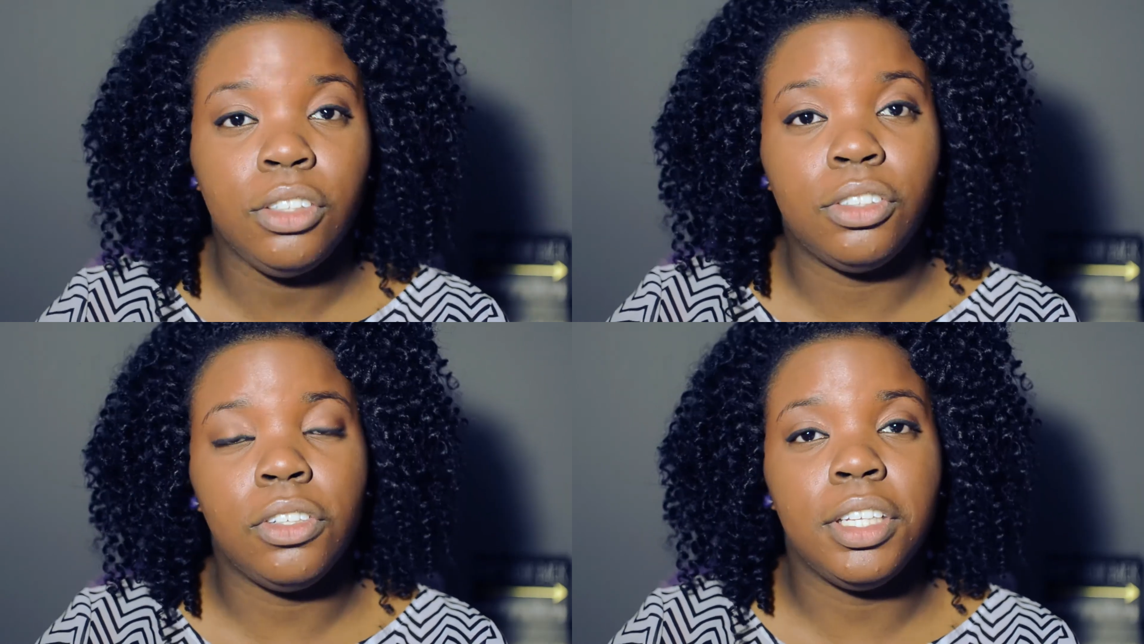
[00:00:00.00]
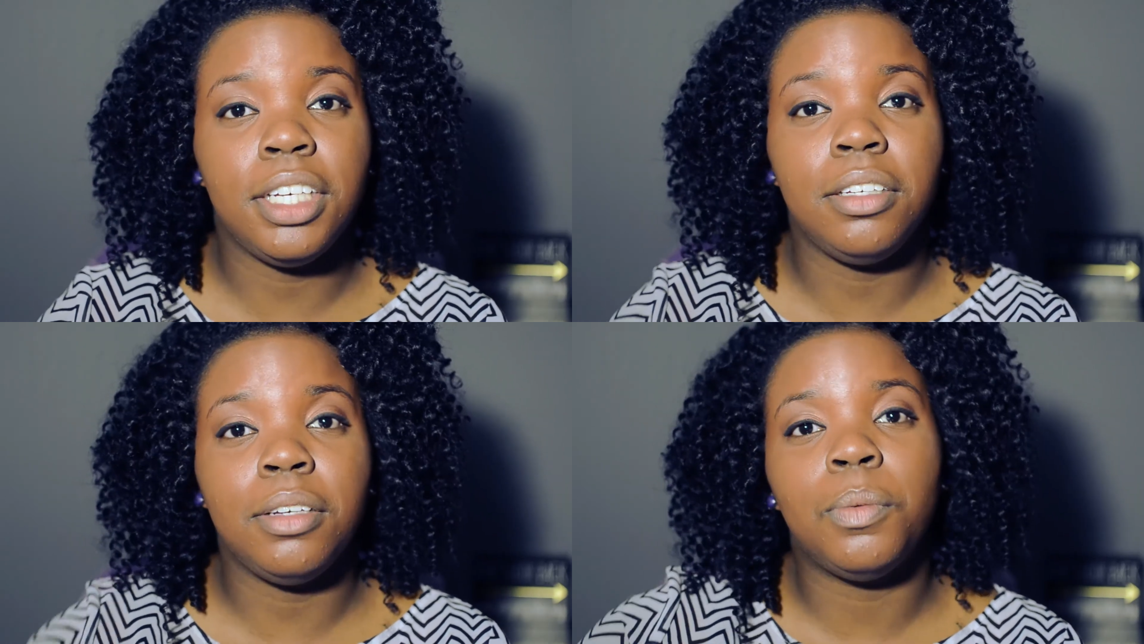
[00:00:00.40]
So
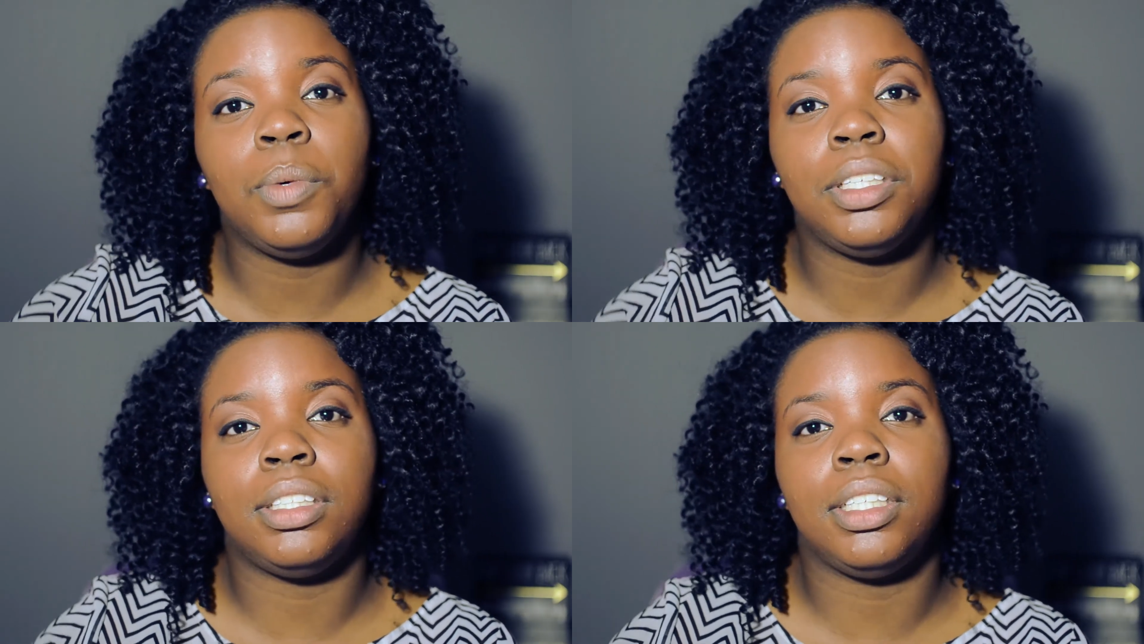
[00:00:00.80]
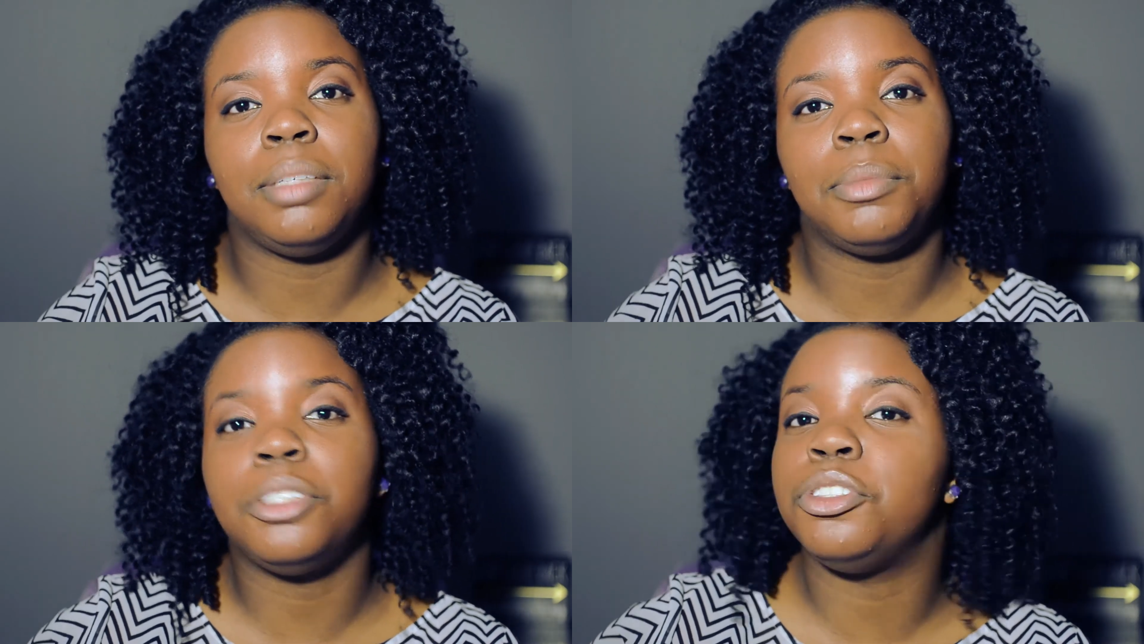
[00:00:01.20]
then we
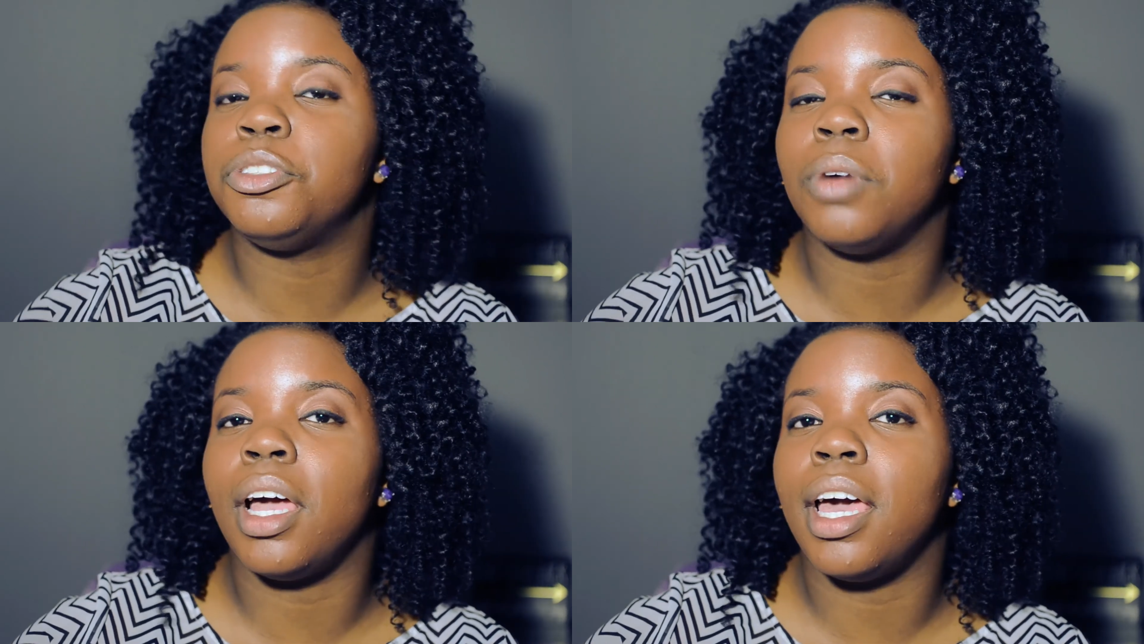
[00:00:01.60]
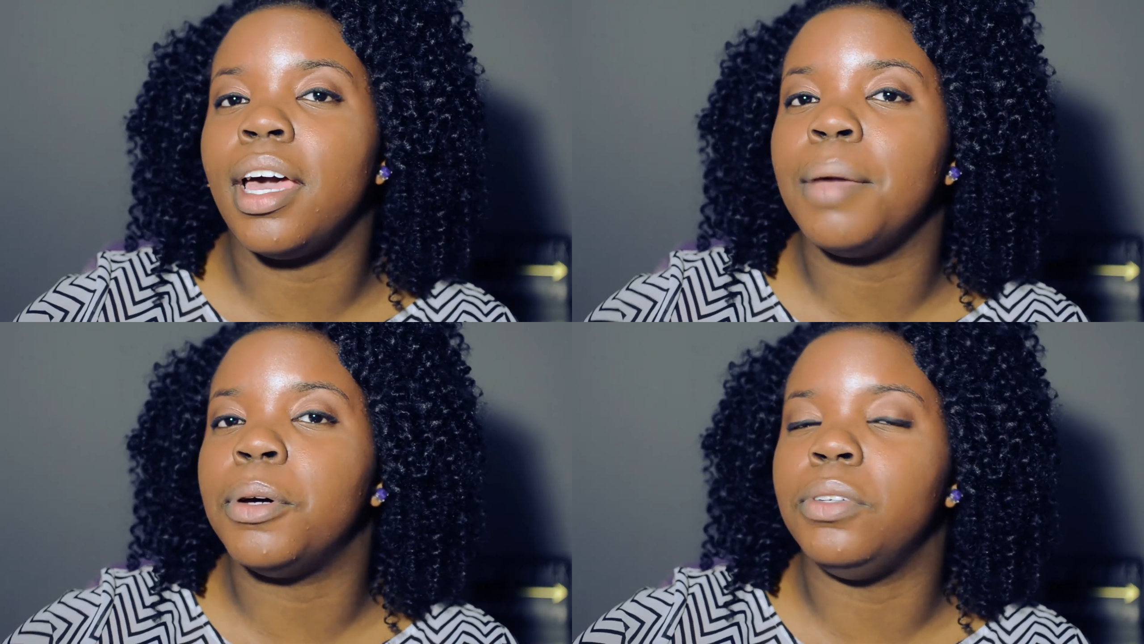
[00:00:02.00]
see Mr.
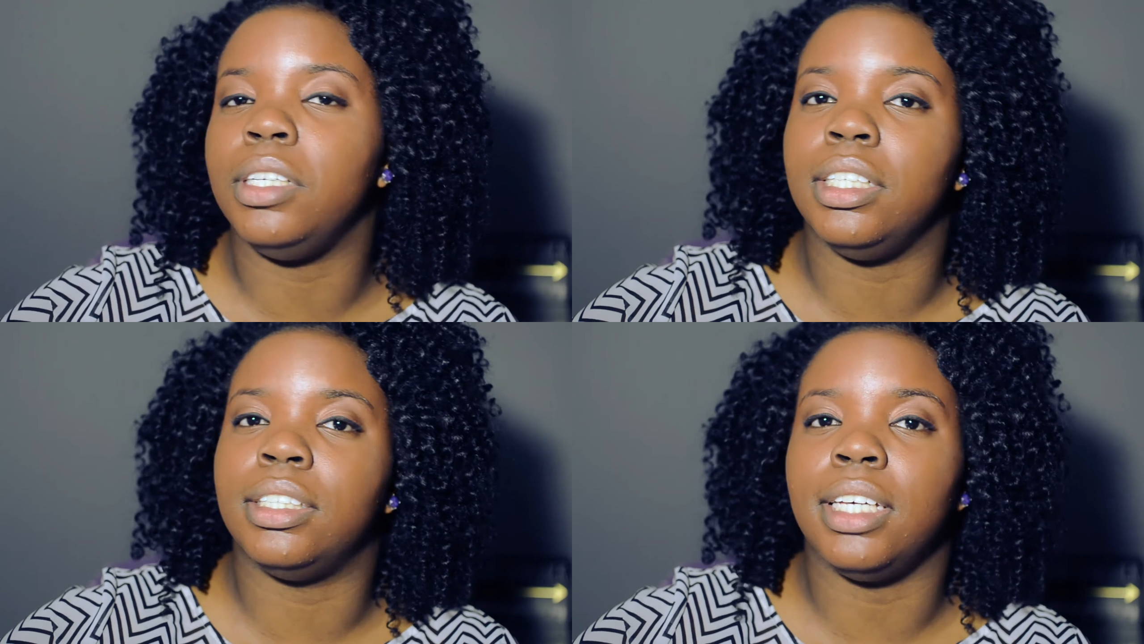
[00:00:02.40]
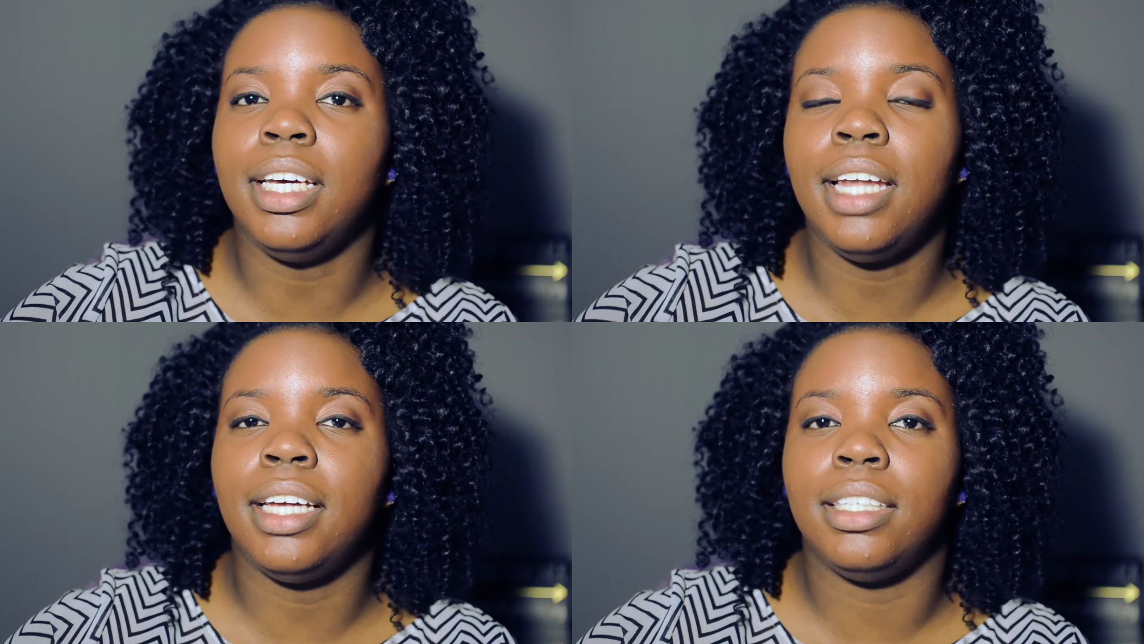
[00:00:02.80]
Ray, Moniece,
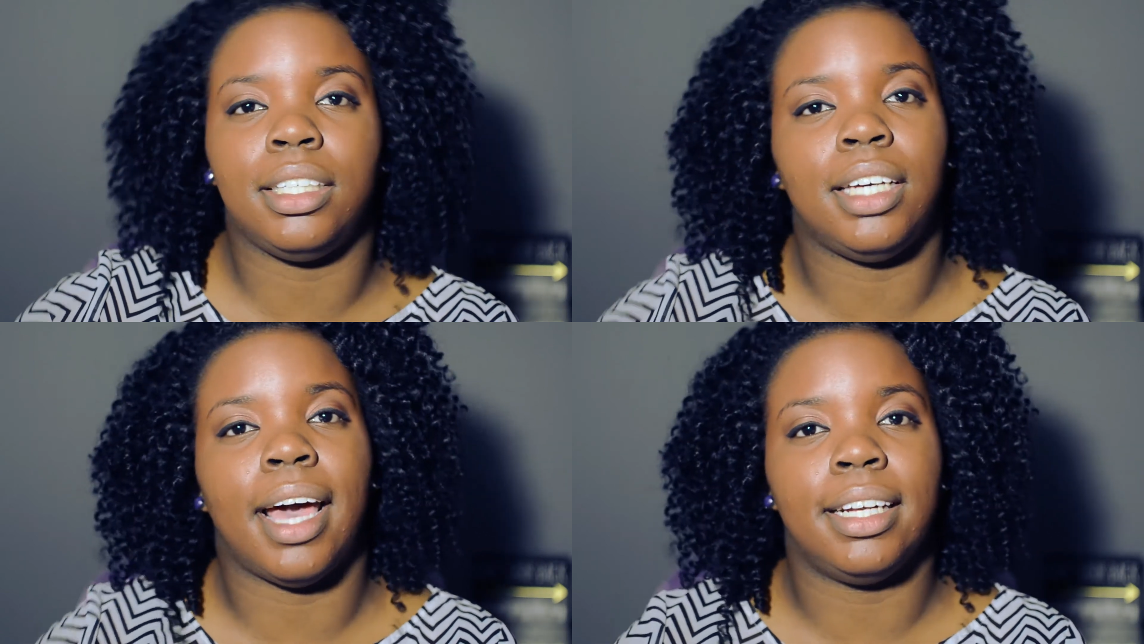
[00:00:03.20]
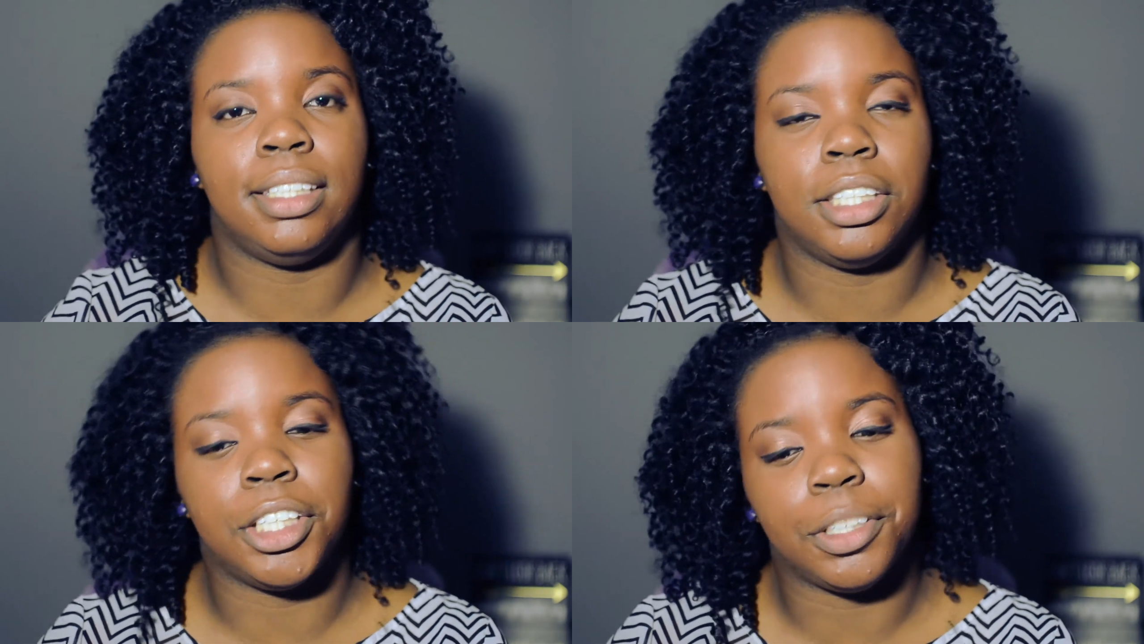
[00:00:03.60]
and AD
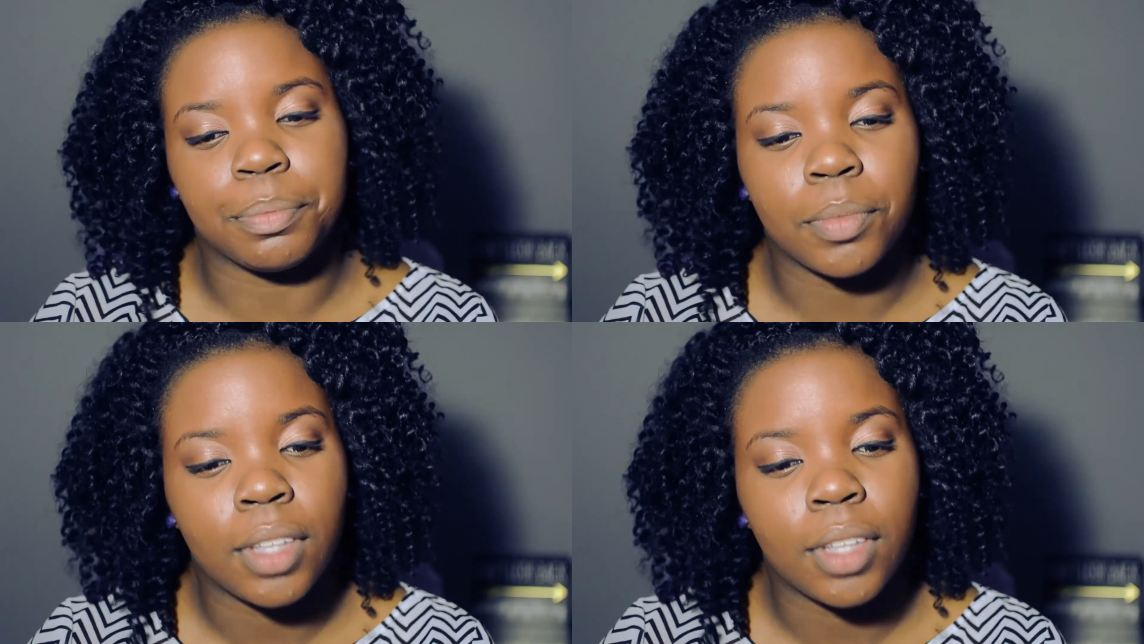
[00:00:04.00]
at dinner.